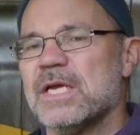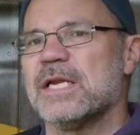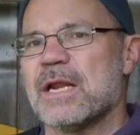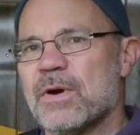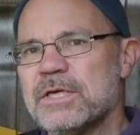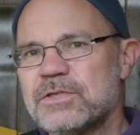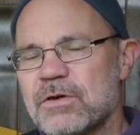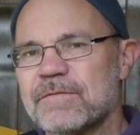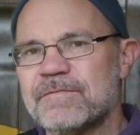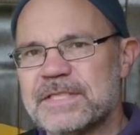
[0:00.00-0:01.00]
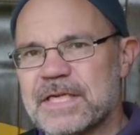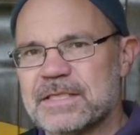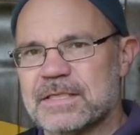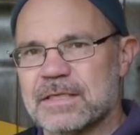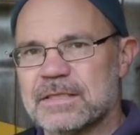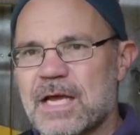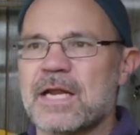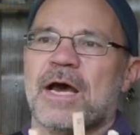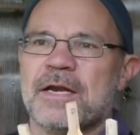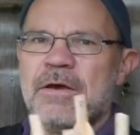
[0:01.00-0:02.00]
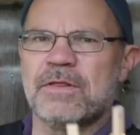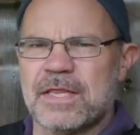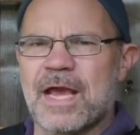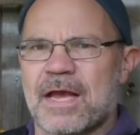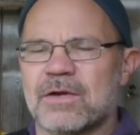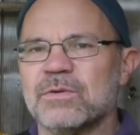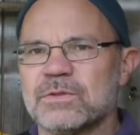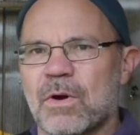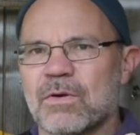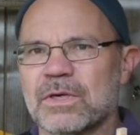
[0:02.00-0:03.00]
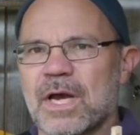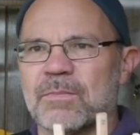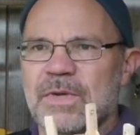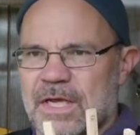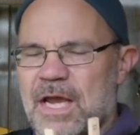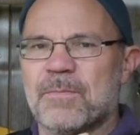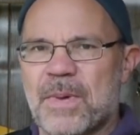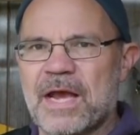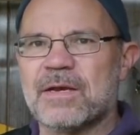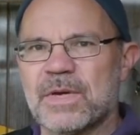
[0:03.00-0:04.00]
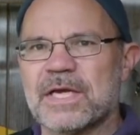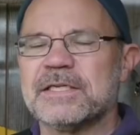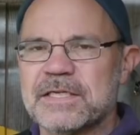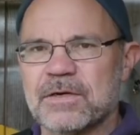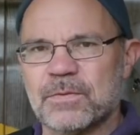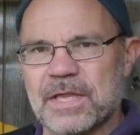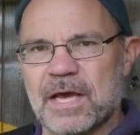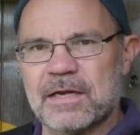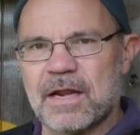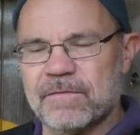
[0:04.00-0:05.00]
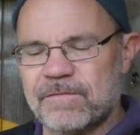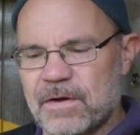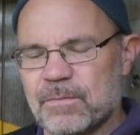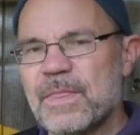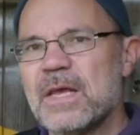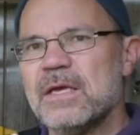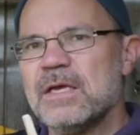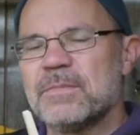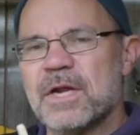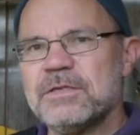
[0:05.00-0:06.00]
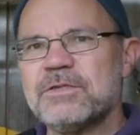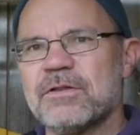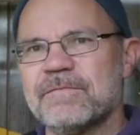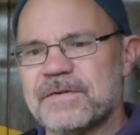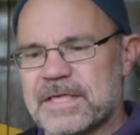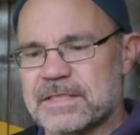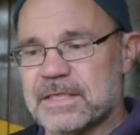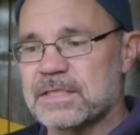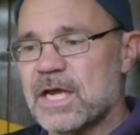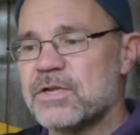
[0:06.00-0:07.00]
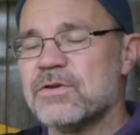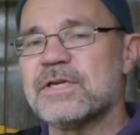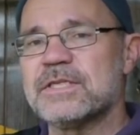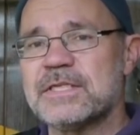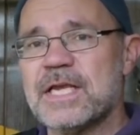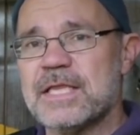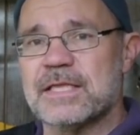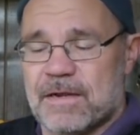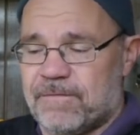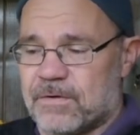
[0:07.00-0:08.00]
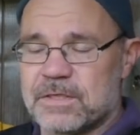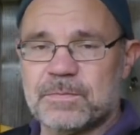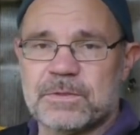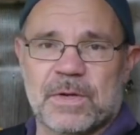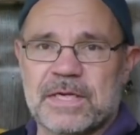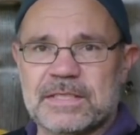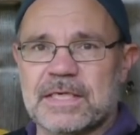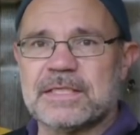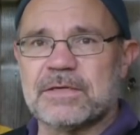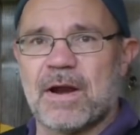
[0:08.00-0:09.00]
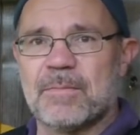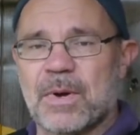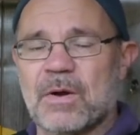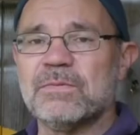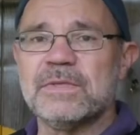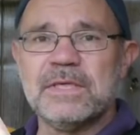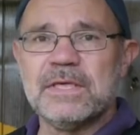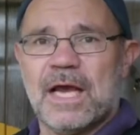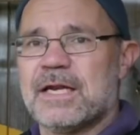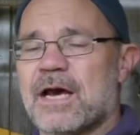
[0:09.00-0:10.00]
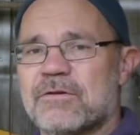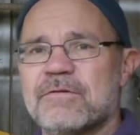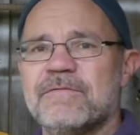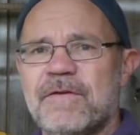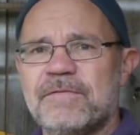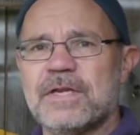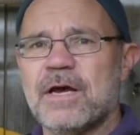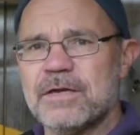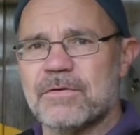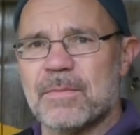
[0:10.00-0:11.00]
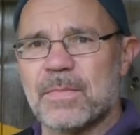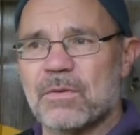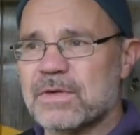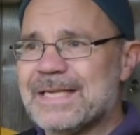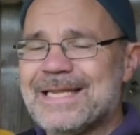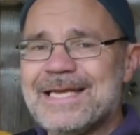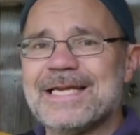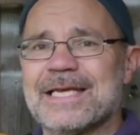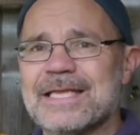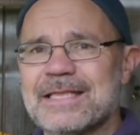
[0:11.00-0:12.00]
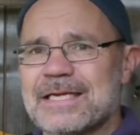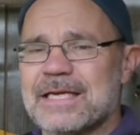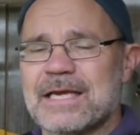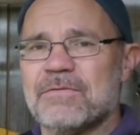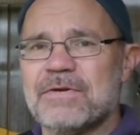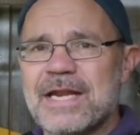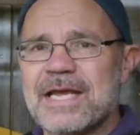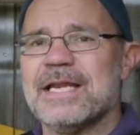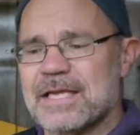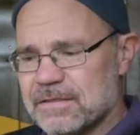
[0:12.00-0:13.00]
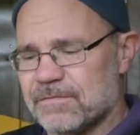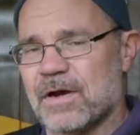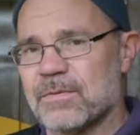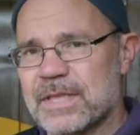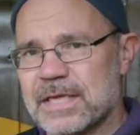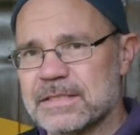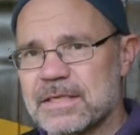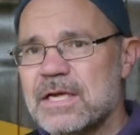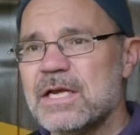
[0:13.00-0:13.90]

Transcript: Now I shot them for distance and I know that the angle was wrong. I'm going to come back and we're going to deal with that in another film. But I shot them for distance and you could see the difference between a 60 gram bolt and 159 gram bolt. Clearly they didn't go nearly as far with these.